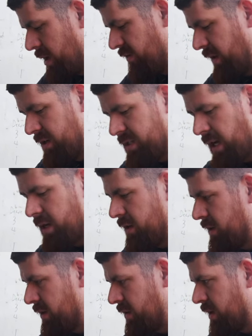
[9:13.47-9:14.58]
if they decide to
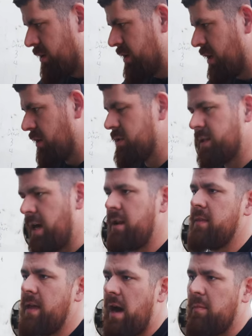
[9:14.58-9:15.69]
do undercarriage, then
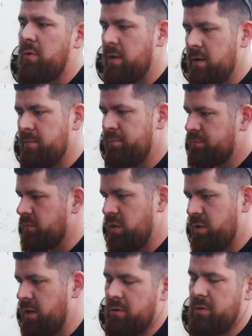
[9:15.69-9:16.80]
at that point, you
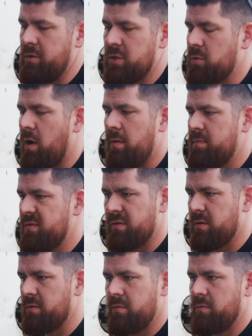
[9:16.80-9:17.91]
can either do swaps
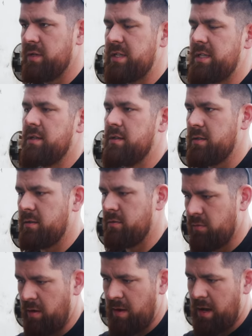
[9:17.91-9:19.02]
for resealed and
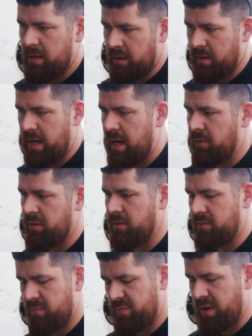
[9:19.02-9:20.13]
remanned like that with a
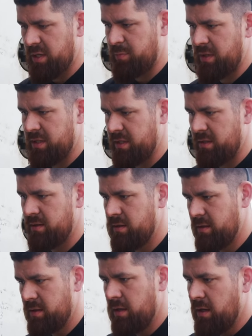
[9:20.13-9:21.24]
fresh piston,
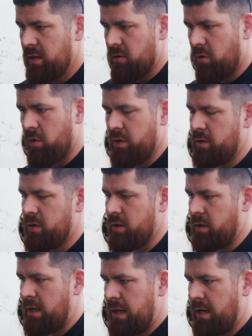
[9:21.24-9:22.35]
or you
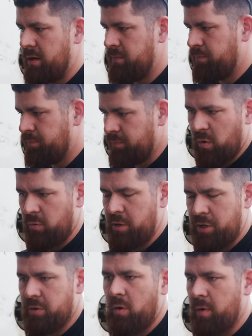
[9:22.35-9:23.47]
can
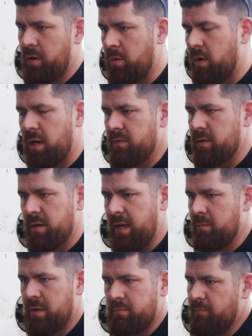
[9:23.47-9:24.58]
re-chrome it or whatever, right?
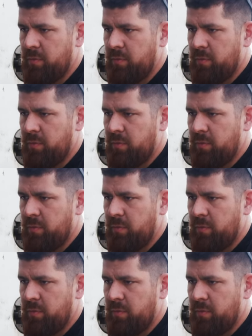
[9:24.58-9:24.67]
But